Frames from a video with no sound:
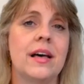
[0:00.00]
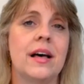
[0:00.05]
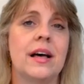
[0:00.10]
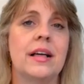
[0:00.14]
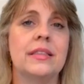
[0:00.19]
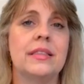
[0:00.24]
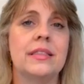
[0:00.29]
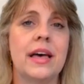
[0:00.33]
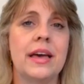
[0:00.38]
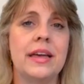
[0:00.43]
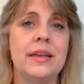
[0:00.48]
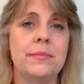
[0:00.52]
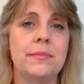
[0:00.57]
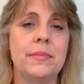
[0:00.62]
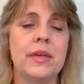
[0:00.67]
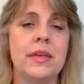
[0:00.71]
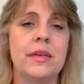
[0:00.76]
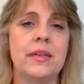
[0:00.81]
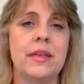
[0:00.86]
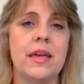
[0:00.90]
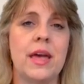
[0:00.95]

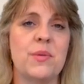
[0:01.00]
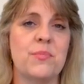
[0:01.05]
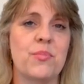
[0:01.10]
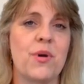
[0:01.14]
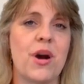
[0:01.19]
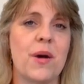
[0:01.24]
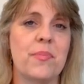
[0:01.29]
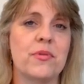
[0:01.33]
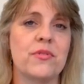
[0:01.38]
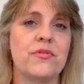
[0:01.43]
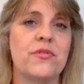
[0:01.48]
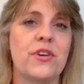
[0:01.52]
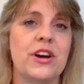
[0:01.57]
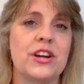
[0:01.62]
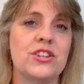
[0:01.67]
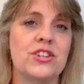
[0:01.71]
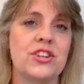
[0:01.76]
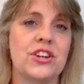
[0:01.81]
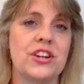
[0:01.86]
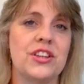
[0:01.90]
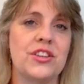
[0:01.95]
alignment, and proper
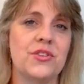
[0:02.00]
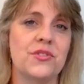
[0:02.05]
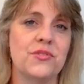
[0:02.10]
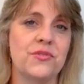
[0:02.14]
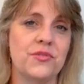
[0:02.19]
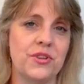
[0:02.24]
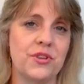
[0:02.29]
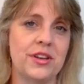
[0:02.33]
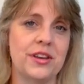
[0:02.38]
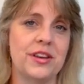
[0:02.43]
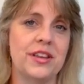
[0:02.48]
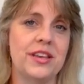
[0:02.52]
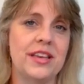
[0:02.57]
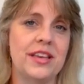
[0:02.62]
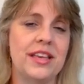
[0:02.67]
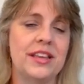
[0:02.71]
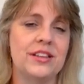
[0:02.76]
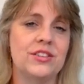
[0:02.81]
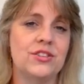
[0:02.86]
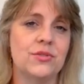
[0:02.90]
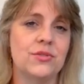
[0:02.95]
function in your foot
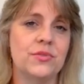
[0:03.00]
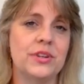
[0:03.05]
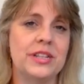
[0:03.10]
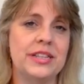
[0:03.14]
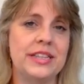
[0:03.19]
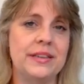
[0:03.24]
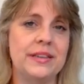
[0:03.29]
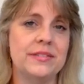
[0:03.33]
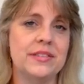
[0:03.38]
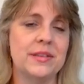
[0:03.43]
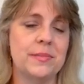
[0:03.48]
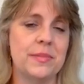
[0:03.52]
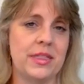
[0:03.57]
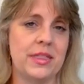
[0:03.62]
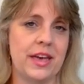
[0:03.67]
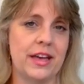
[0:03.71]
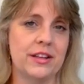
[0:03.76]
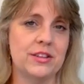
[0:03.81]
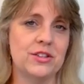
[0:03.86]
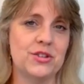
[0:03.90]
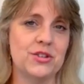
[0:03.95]
to relieve some of
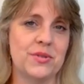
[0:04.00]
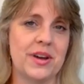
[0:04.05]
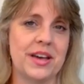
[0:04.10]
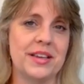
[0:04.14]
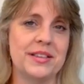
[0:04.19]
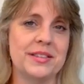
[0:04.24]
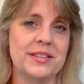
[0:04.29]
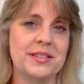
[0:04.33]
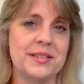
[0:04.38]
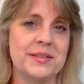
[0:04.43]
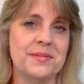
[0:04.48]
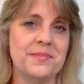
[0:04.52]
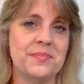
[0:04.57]
that stress.